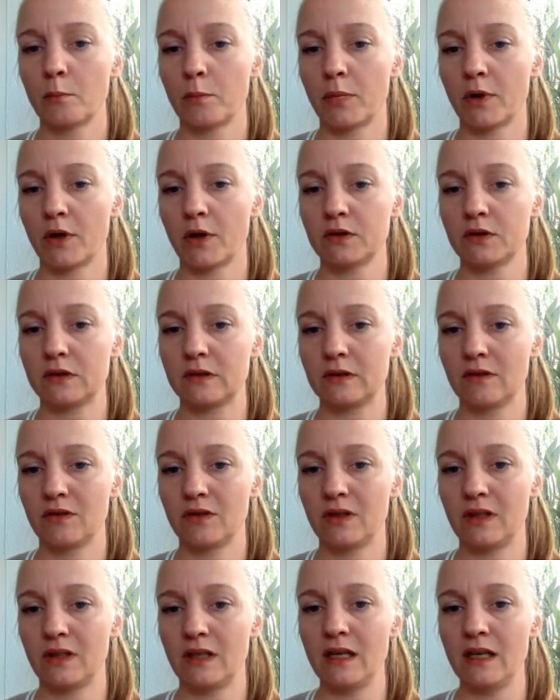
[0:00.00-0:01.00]
but
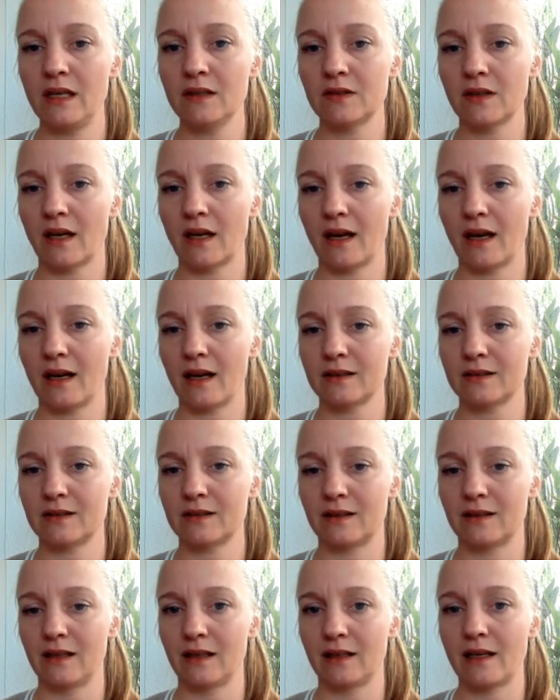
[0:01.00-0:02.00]
these are
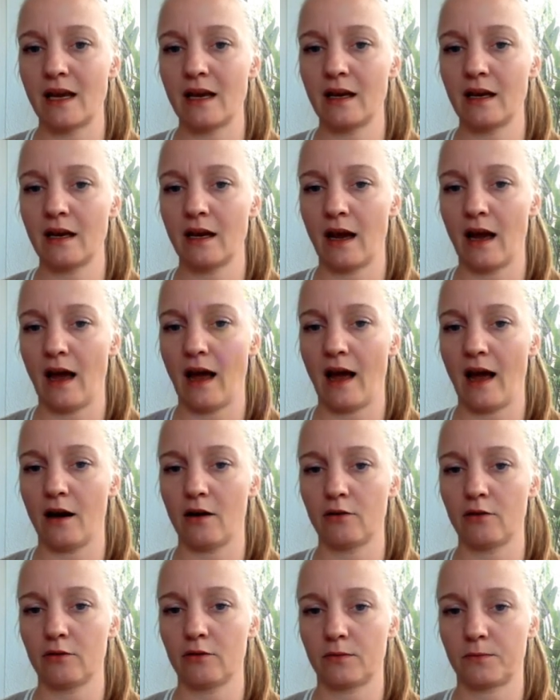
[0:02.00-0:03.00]
sticking
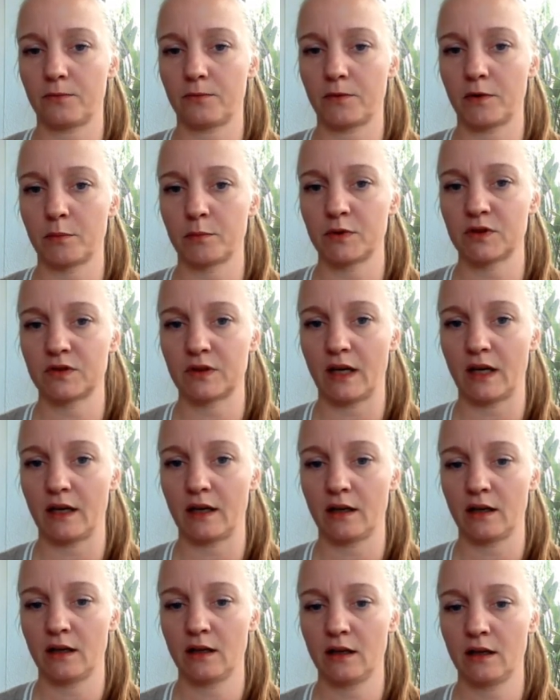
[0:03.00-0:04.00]
out from the
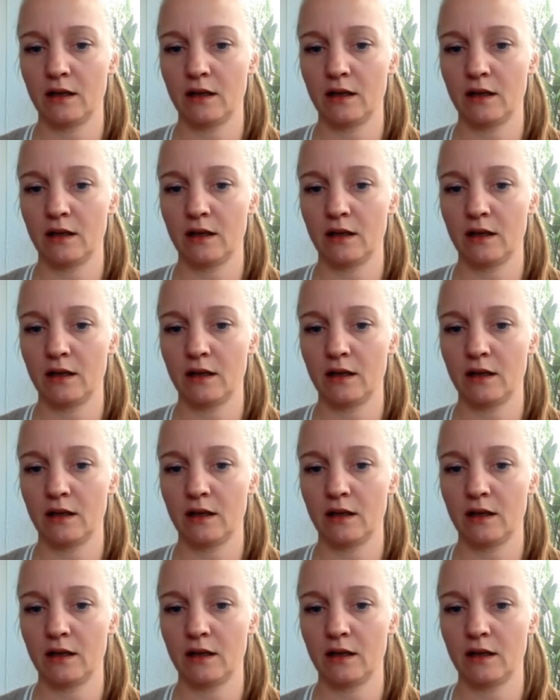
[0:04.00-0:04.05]
side.